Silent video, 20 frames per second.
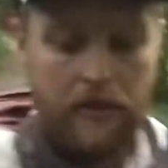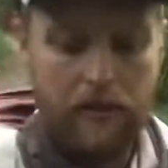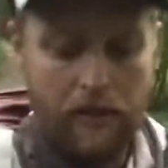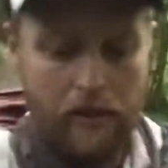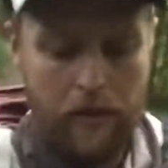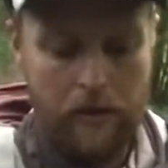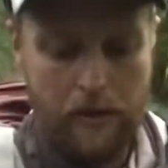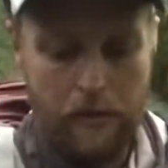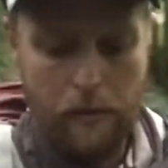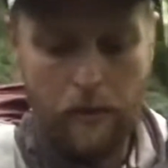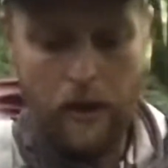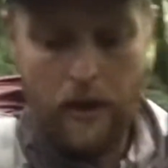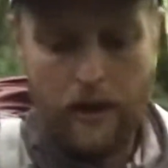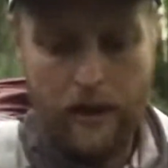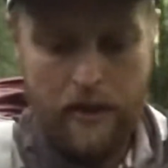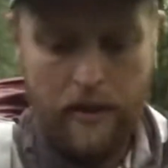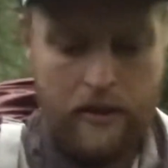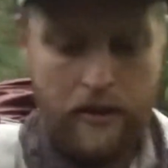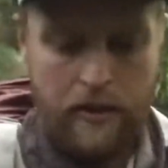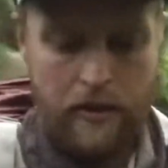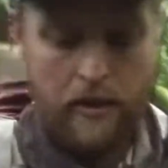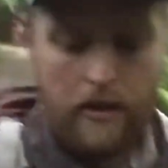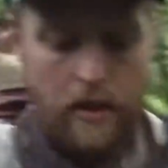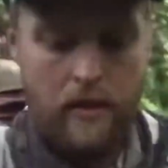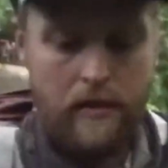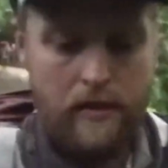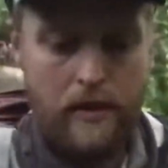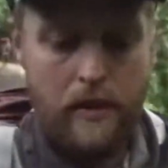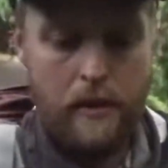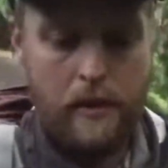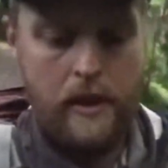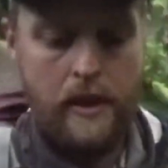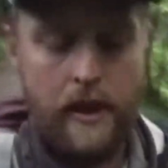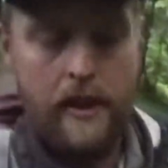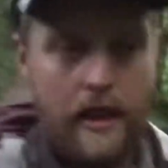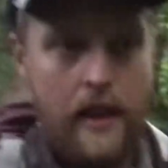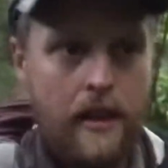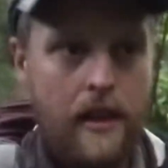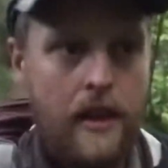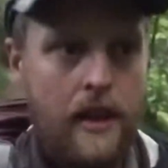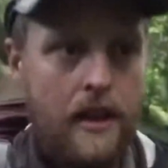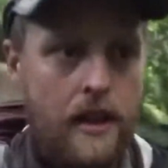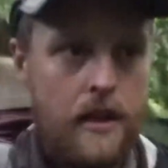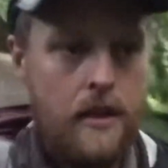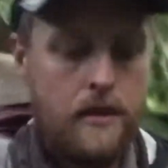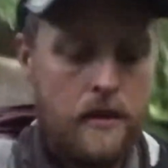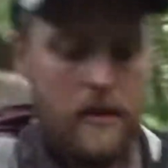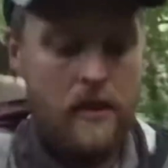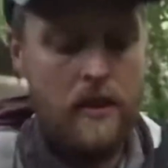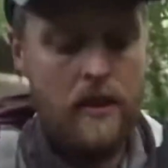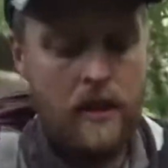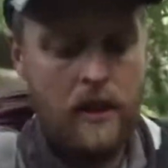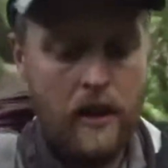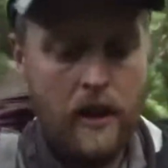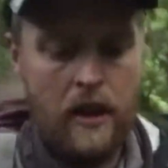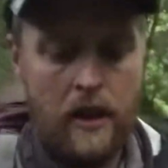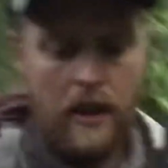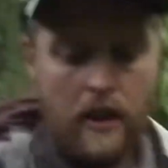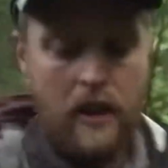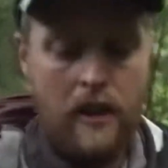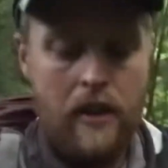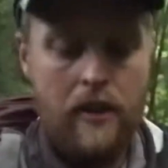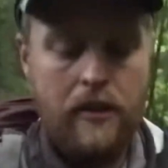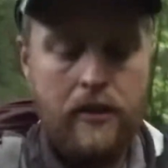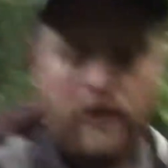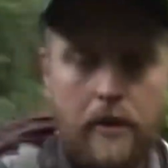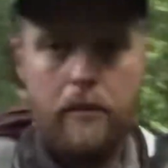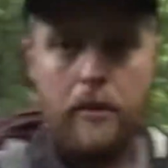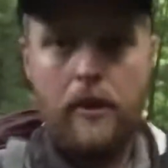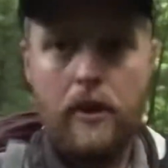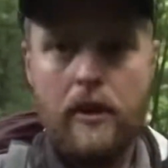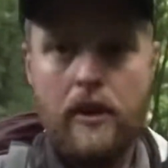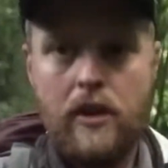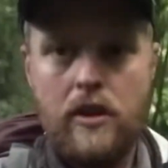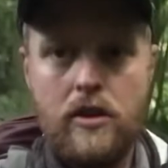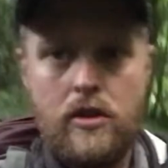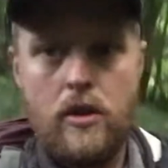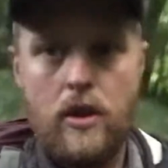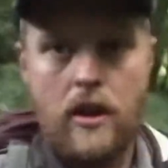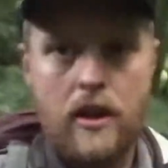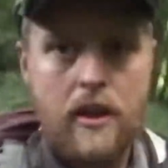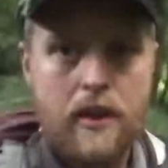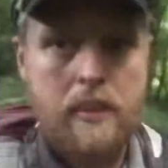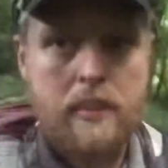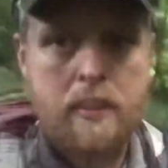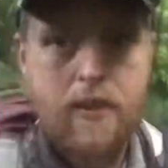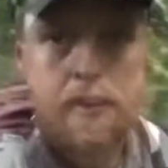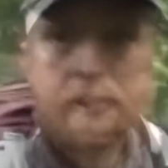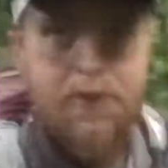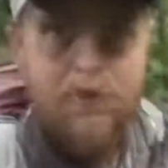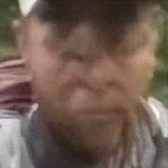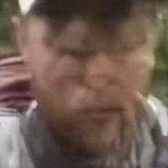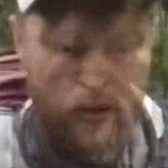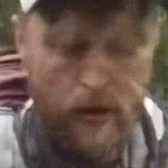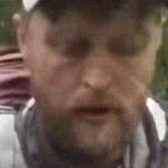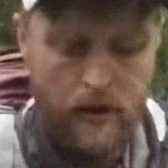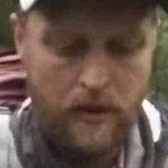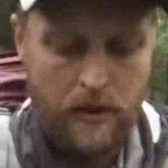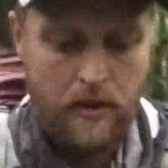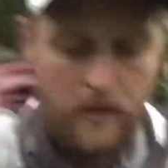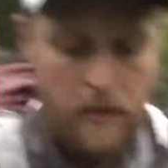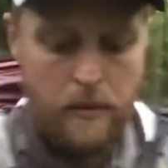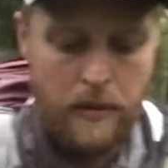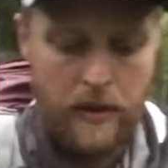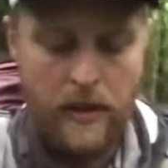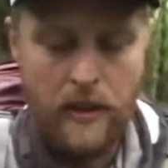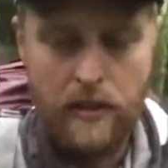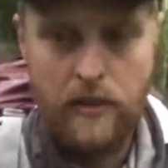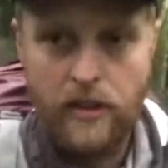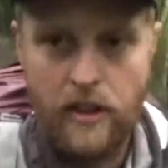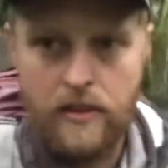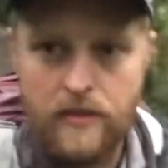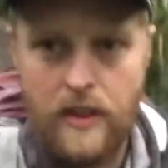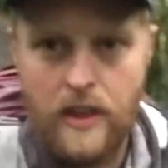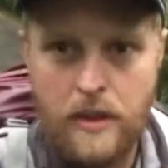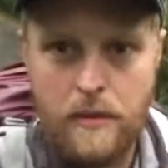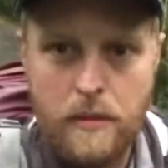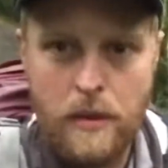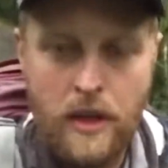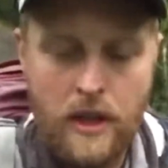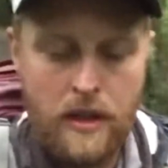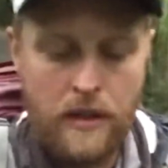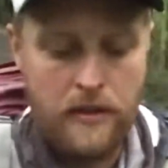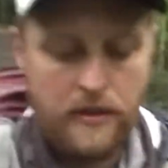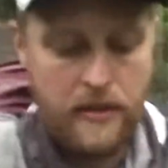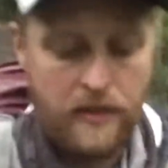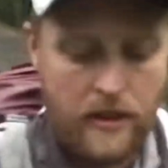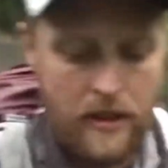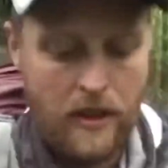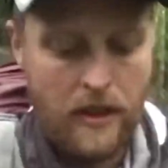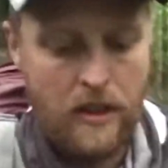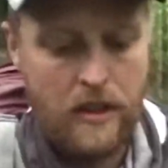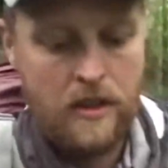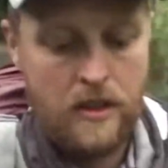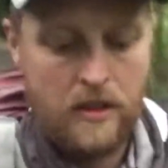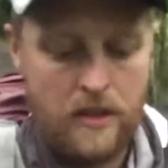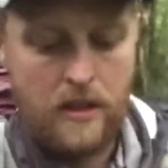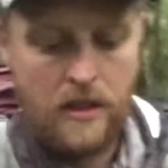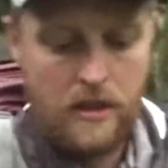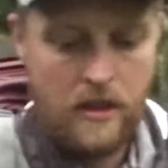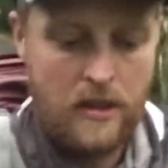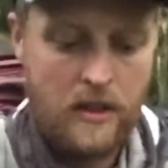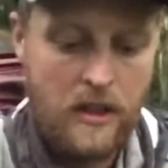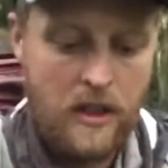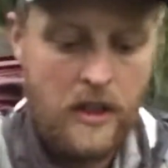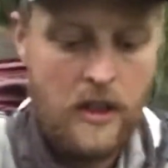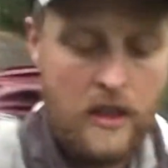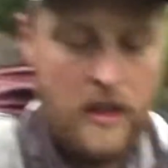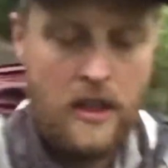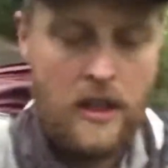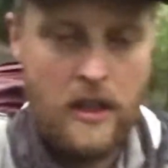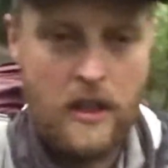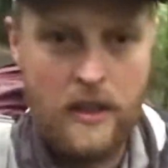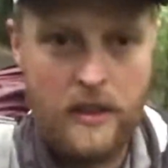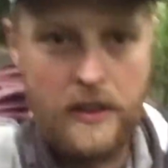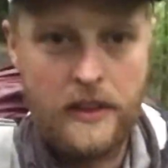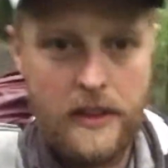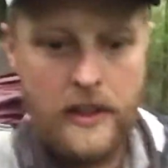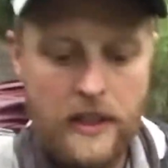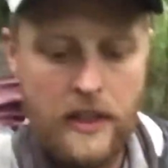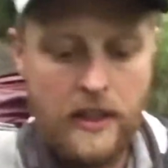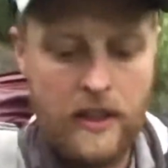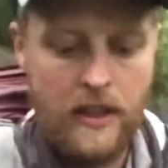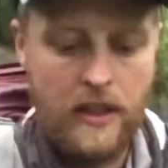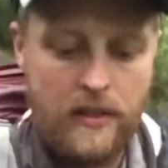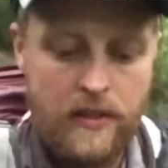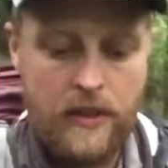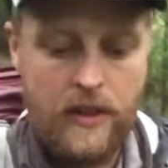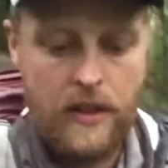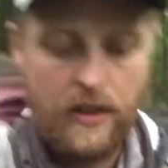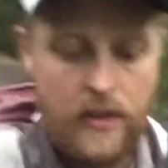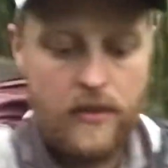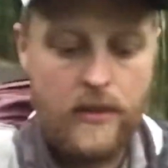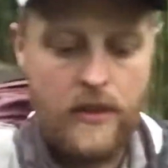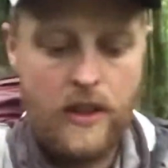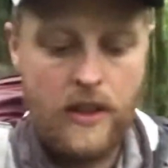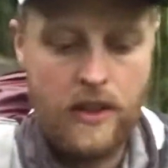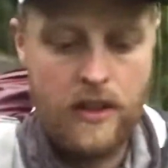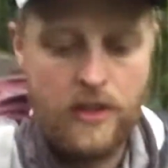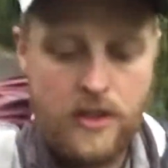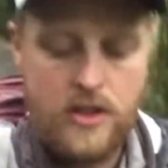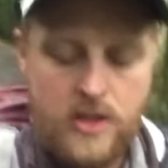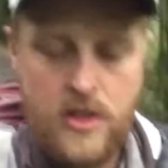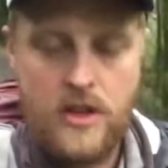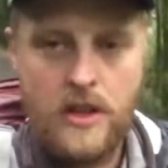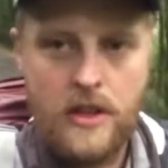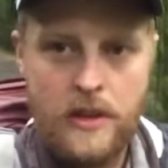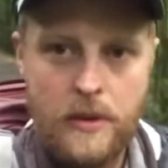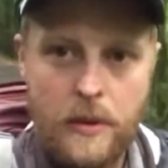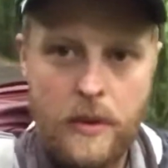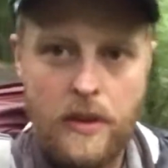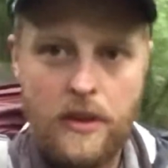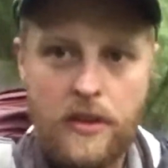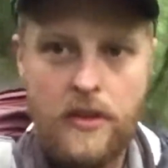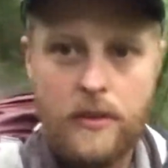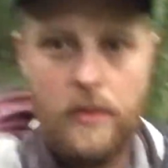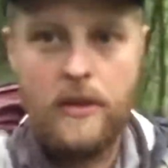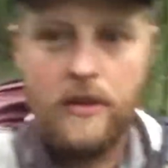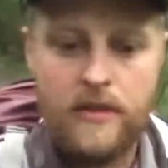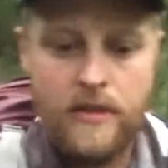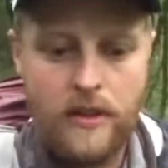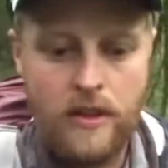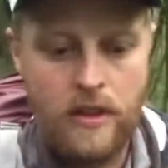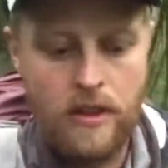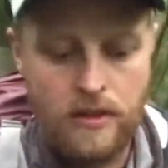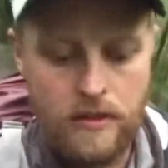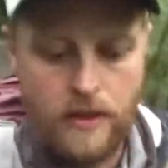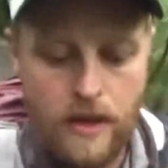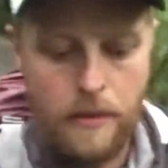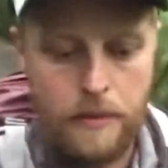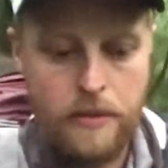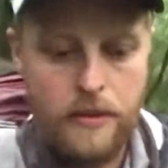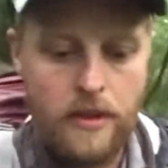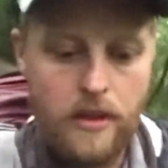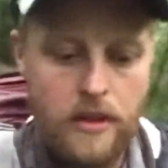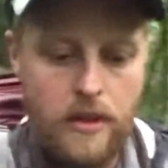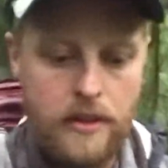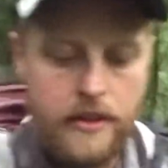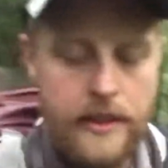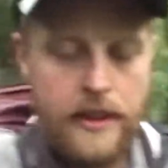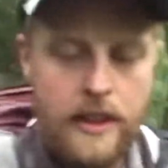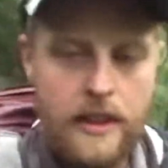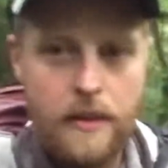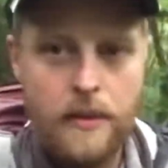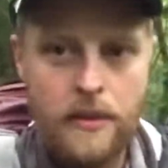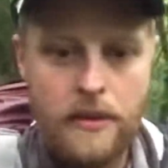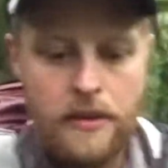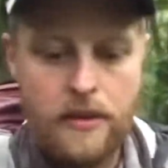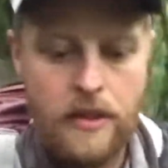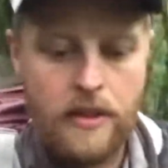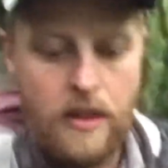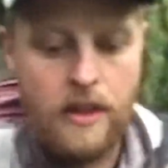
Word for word: soaking wet so hopefully we can get that out at some point and dry it but it's going to be a tough eight miles to Hartland Quay I think is very strenuous with a lot of ups a lot of downs